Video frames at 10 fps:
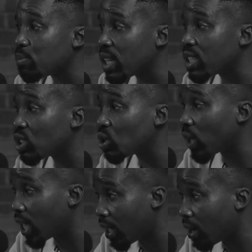best as you
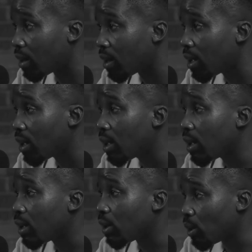can,
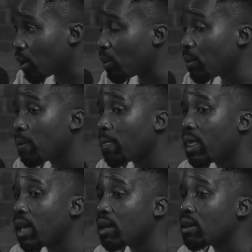
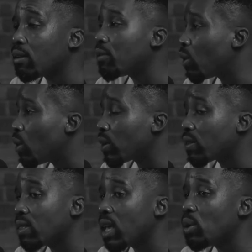And of
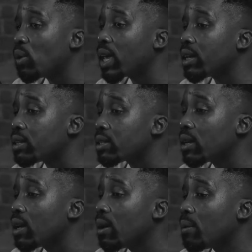course, they look at
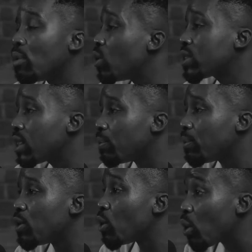mostly
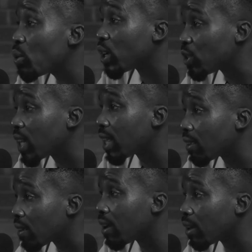beyond what you can
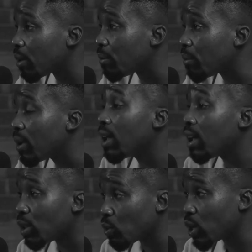tell them
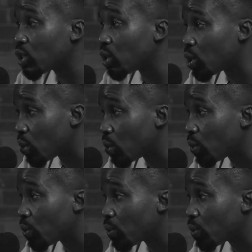is what you do.